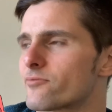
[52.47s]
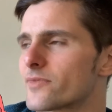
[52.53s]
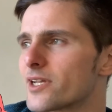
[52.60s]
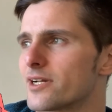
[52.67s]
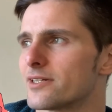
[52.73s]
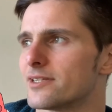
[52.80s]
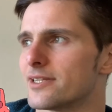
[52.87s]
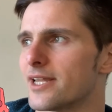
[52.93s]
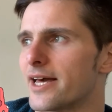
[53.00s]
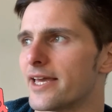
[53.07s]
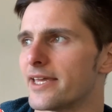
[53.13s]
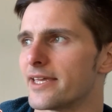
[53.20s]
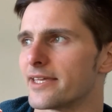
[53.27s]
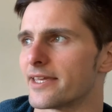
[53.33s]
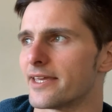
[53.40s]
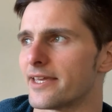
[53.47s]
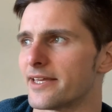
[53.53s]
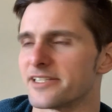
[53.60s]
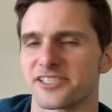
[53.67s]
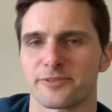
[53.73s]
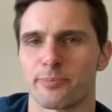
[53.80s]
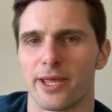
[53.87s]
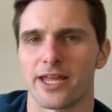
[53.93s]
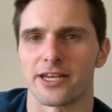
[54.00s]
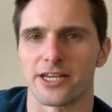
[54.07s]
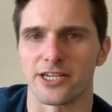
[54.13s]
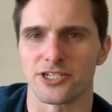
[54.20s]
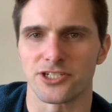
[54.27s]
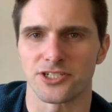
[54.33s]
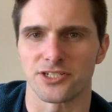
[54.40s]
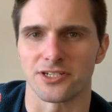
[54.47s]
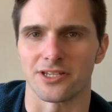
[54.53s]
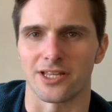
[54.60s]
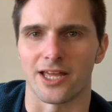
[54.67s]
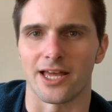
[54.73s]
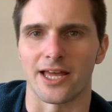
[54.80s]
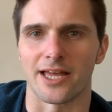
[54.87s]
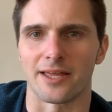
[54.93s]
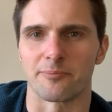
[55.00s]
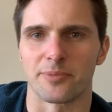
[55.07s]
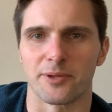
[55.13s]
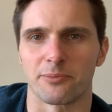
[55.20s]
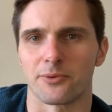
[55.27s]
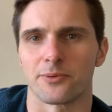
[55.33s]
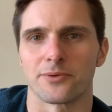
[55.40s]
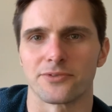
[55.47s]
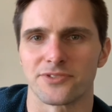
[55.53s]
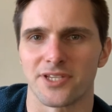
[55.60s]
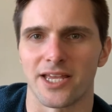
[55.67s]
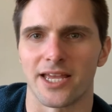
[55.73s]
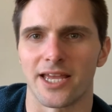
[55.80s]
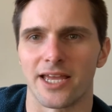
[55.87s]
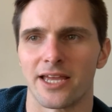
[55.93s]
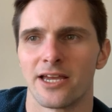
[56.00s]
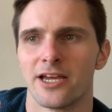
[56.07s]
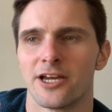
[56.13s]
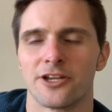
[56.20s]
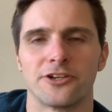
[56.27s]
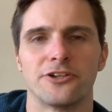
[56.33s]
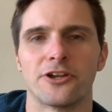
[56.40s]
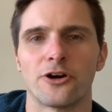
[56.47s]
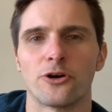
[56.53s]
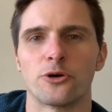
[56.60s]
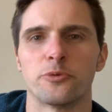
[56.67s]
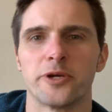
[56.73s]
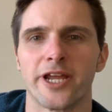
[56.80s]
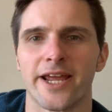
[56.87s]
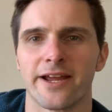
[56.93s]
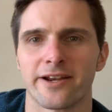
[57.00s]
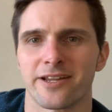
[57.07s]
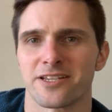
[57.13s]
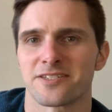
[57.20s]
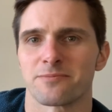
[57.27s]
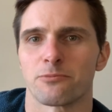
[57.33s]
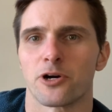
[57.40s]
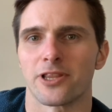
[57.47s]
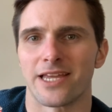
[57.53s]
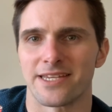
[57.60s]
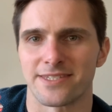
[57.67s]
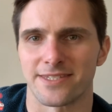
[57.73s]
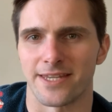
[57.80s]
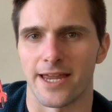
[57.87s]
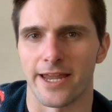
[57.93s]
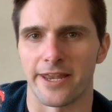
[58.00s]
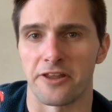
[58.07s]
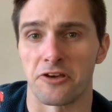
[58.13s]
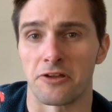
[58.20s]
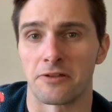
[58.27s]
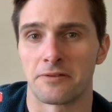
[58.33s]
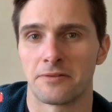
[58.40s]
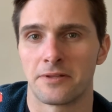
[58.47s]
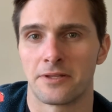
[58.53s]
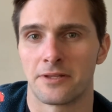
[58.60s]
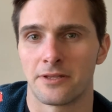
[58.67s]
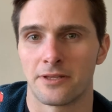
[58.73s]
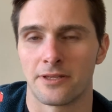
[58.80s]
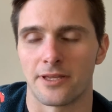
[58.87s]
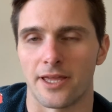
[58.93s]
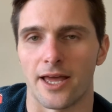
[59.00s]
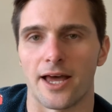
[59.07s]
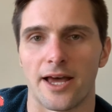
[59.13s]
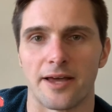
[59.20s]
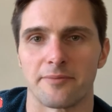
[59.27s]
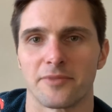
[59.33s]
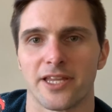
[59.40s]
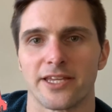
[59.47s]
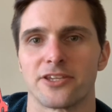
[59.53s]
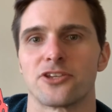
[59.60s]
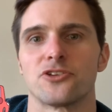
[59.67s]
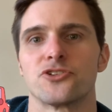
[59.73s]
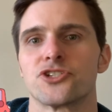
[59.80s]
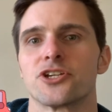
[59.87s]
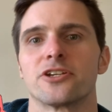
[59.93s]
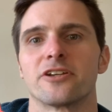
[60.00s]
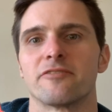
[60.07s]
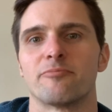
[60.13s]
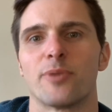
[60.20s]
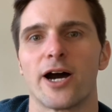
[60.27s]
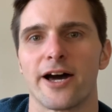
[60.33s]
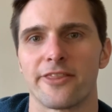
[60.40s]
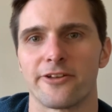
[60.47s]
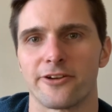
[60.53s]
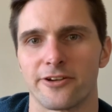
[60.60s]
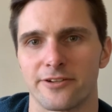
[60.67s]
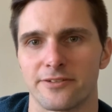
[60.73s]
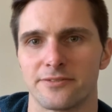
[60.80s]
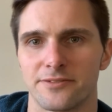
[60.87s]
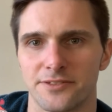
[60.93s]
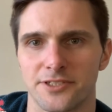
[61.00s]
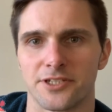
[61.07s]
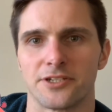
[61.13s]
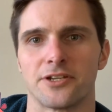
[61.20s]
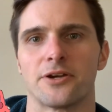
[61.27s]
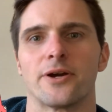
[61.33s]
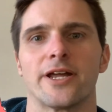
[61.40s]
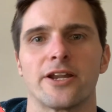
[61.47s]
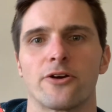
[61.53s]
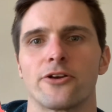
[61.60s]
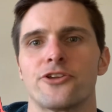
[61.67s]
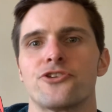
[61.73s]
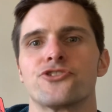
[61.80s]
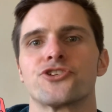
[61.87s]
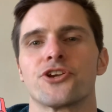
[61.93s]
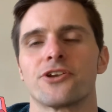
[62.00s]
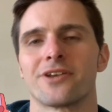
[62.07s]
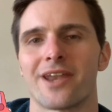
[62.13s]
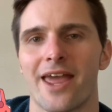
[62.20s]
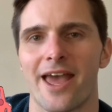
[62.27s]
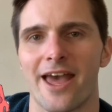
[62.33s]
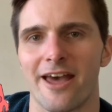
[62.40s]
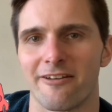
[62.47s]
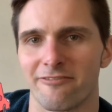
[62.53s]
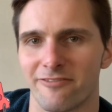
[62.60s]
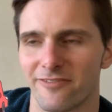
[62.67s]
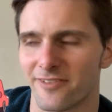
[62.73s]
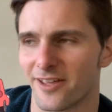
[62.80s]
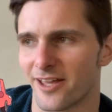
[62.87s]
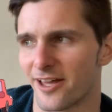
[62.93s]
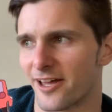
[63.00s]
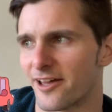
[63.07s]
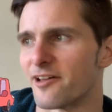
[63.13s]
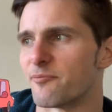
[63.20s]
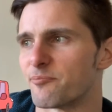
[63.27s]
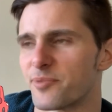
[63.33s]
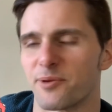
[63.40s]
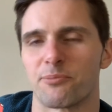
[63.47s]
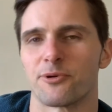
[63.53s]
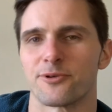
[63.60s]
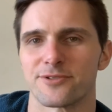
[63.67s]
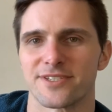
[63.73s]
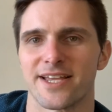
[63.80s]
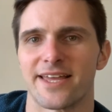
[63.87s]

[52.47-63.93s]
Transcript: like in Spanish, people will say, no hubieras molestado. Like you shouldn't have bothered to do it, or you shouldn't have. People will say